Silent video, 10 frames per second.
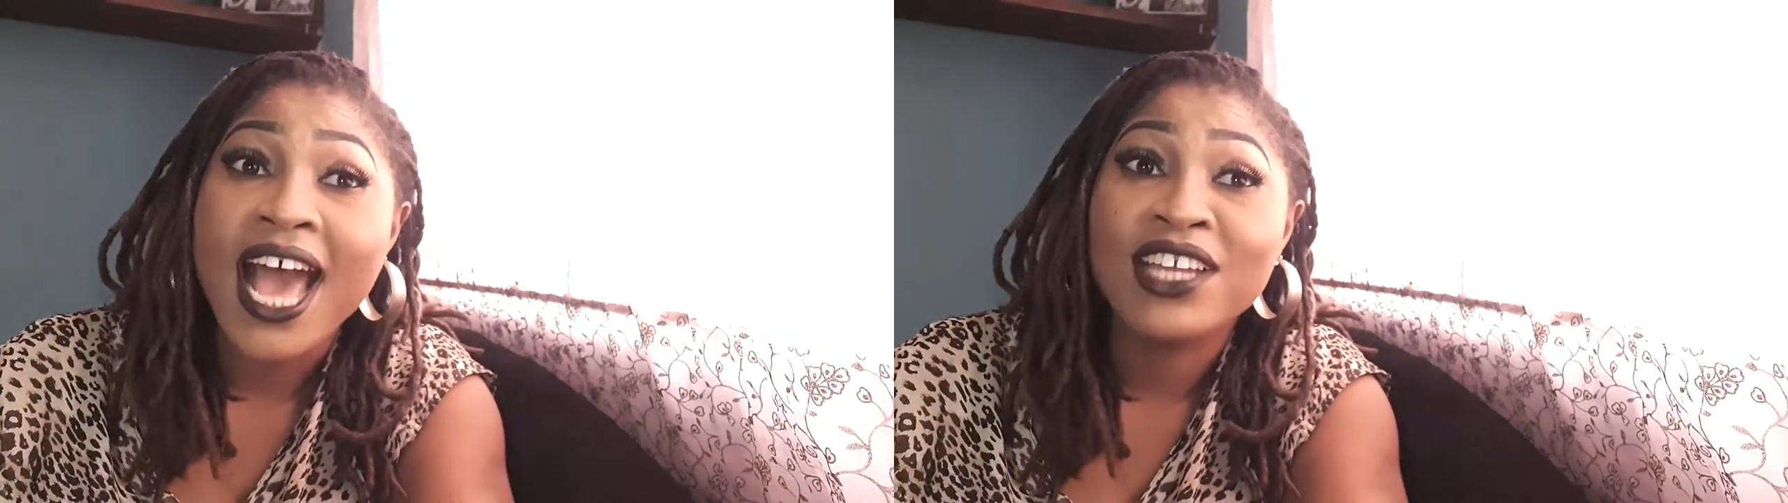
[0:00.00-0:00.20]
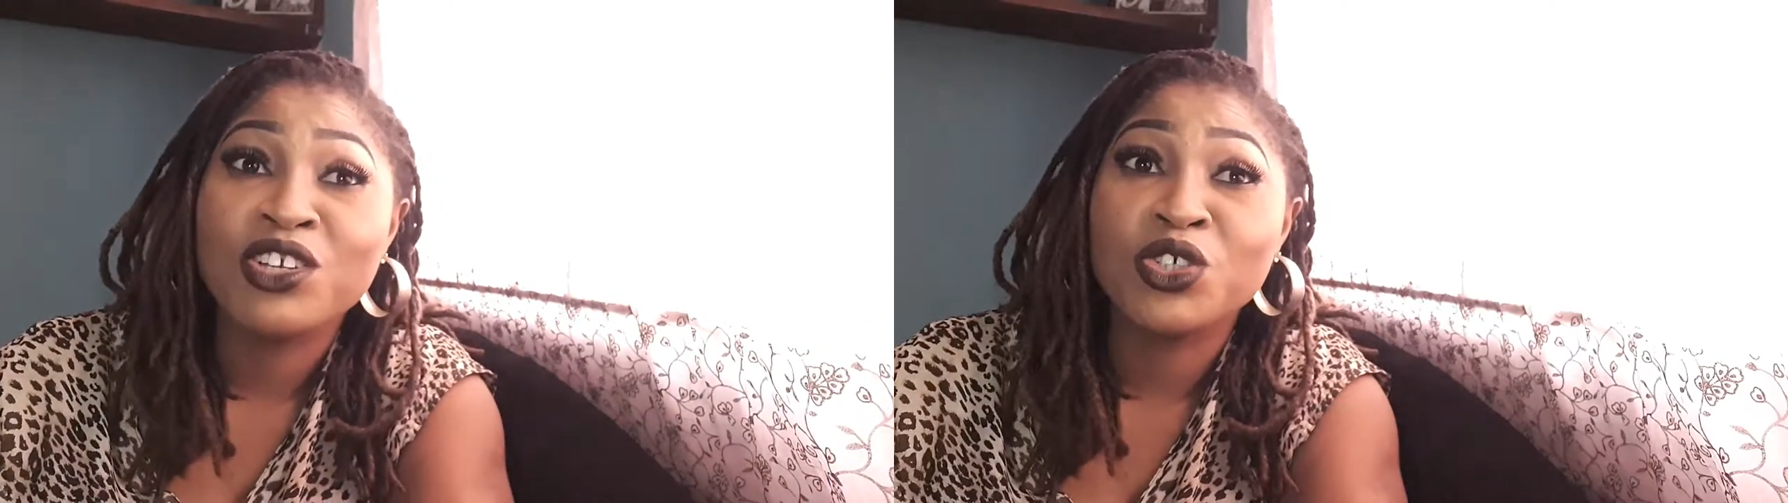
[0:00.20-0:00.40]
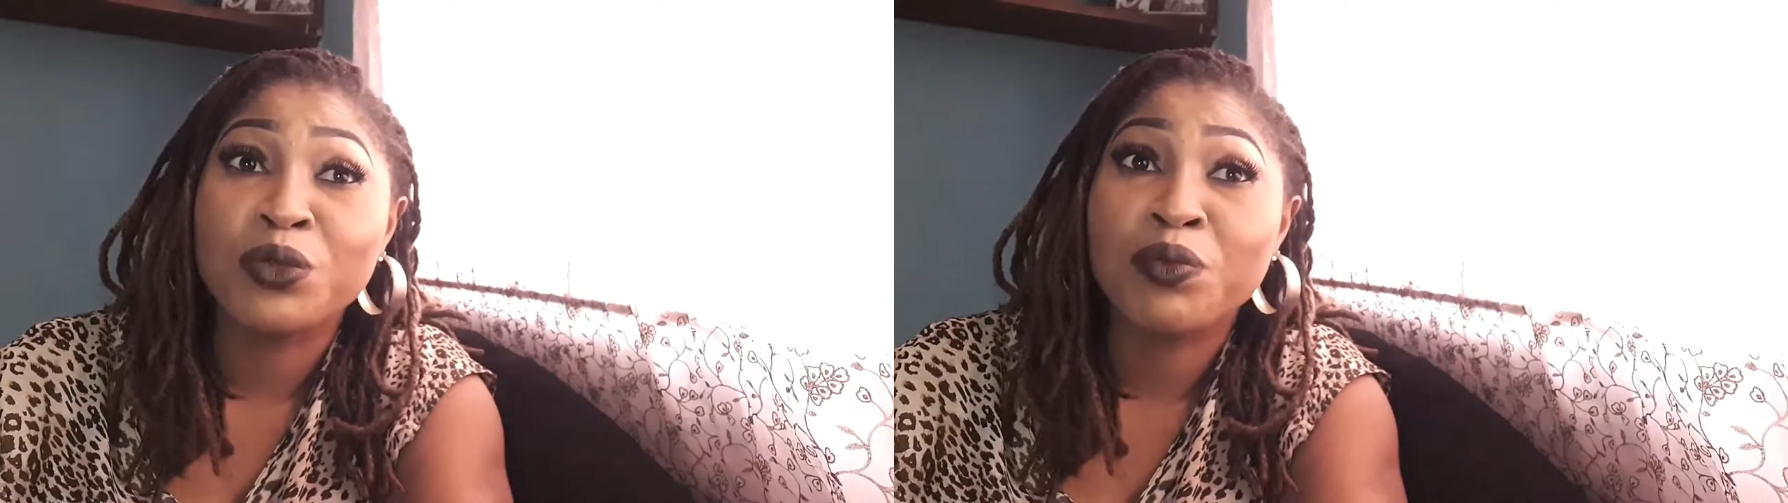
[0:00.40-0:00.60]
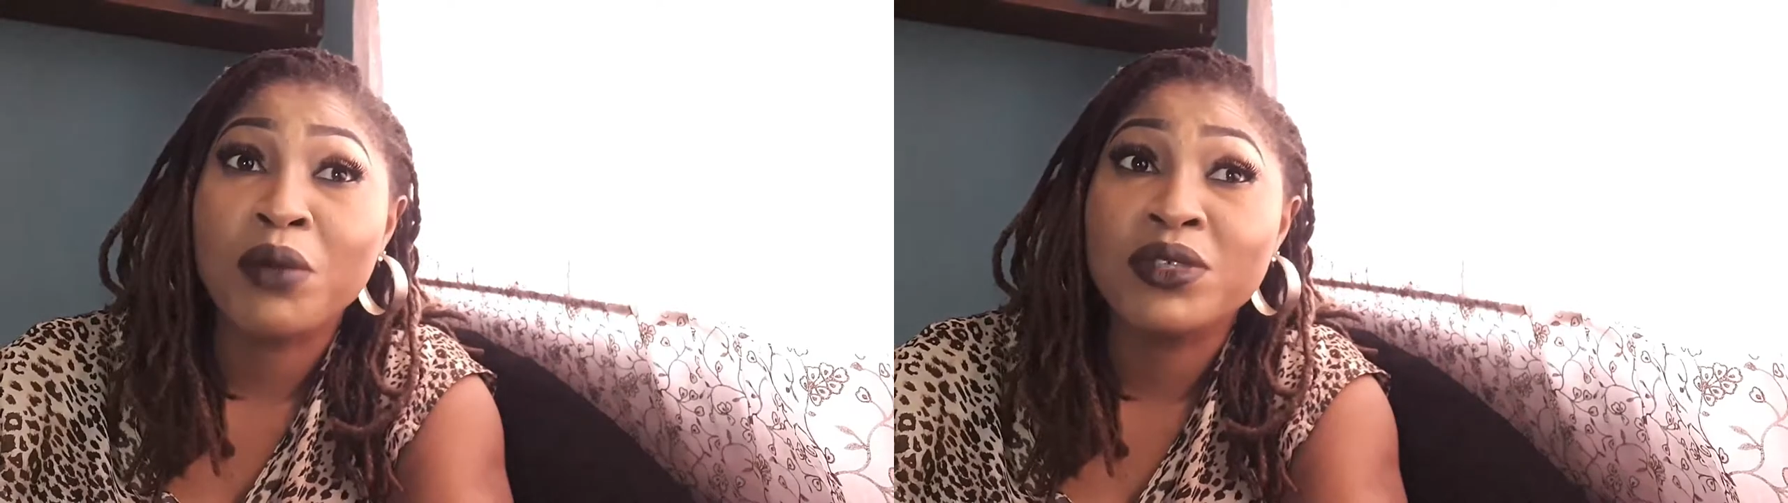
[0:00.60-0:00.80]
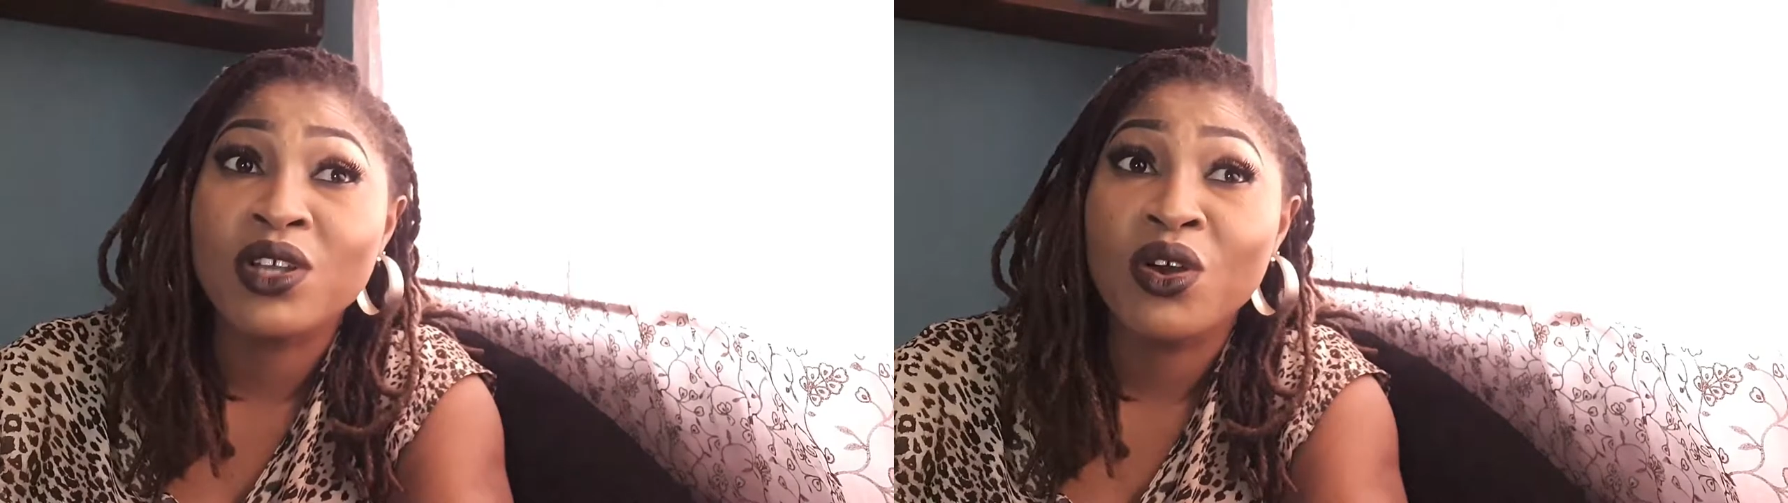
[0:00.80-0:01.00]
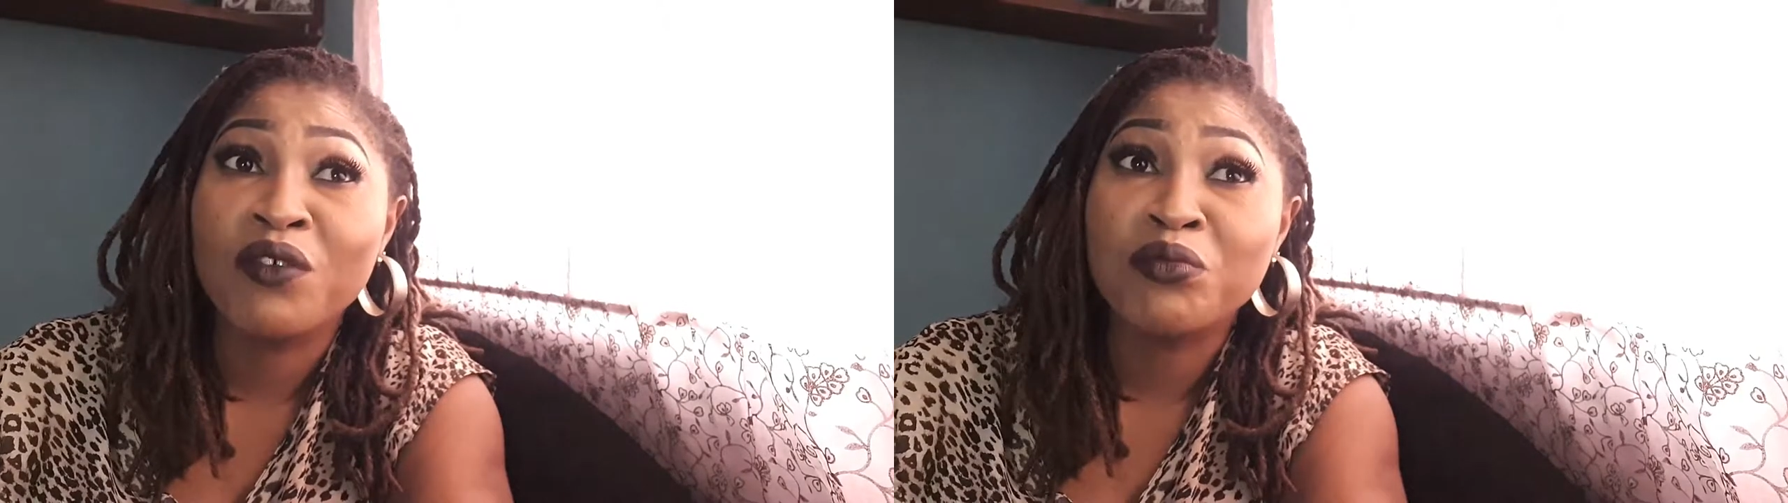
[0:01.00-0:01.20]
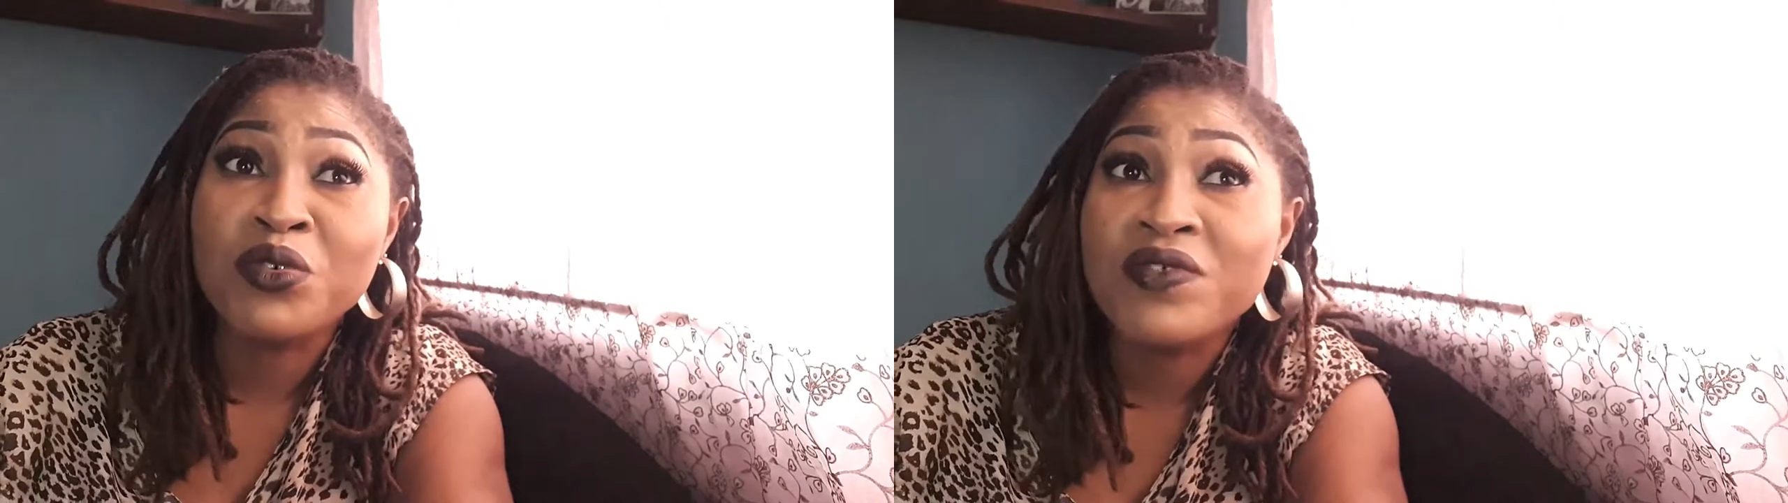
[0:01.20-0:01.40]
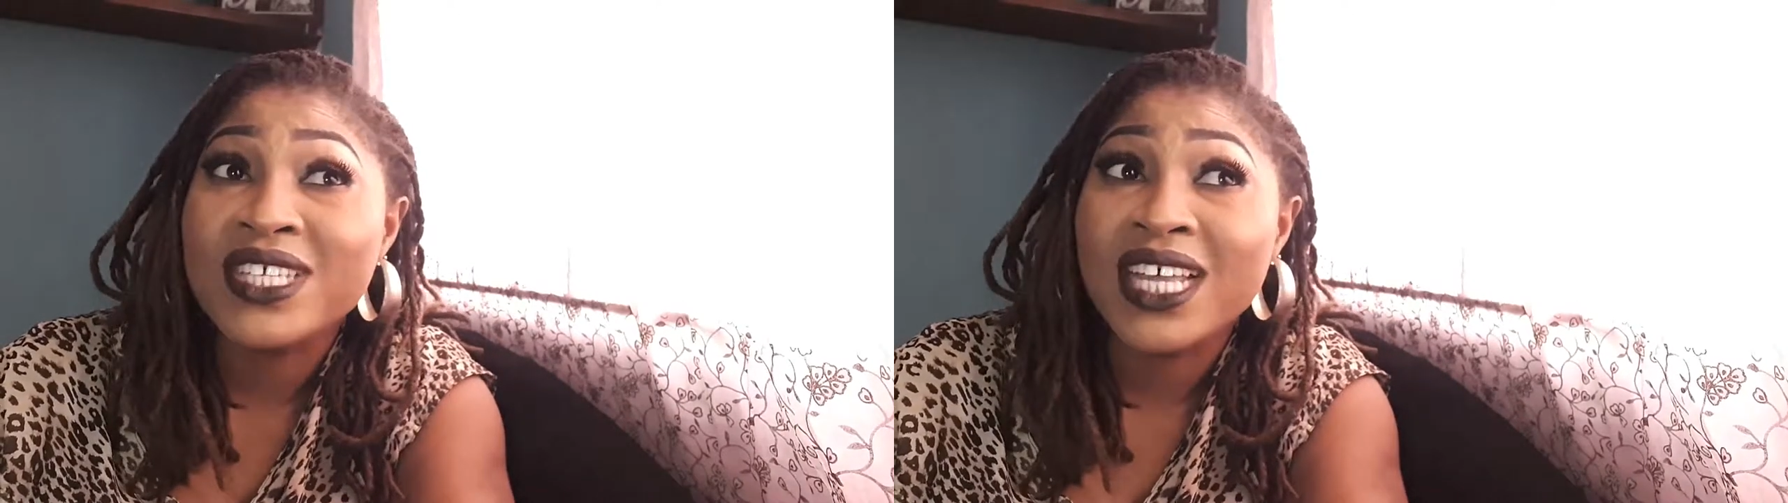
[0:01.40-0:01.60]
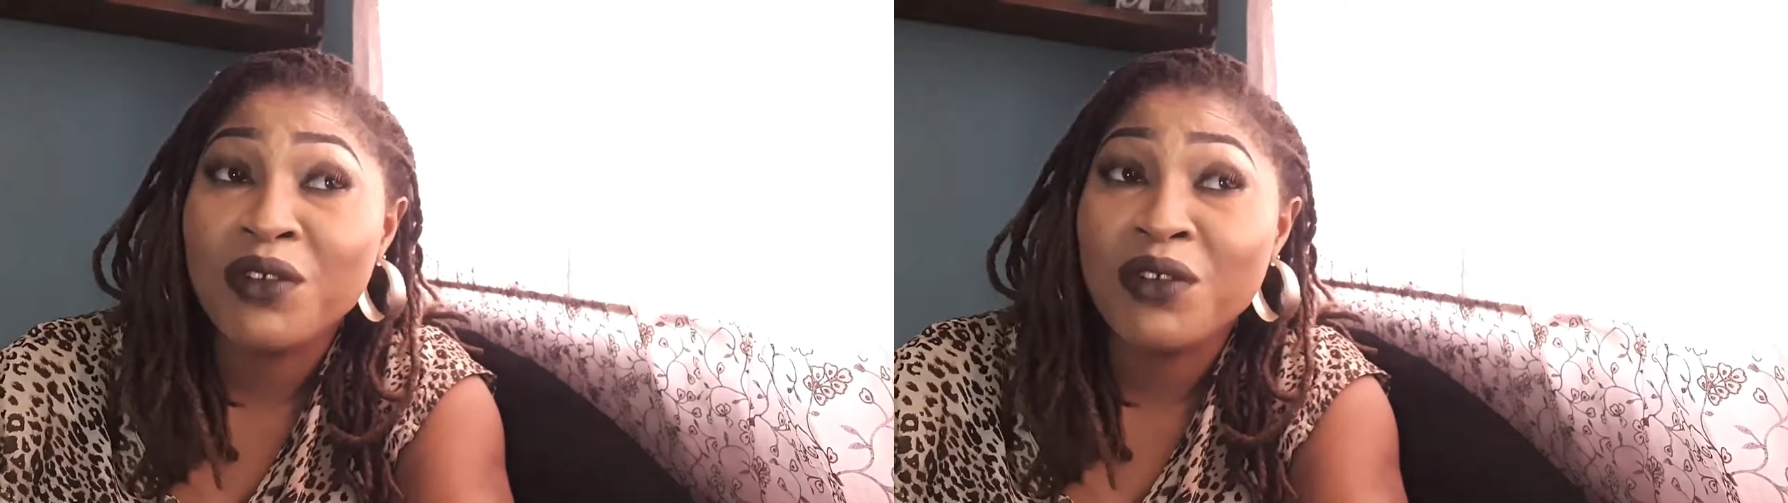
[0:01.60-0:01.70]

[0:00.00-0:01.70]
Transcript: and, you know, she promised a lot of movies.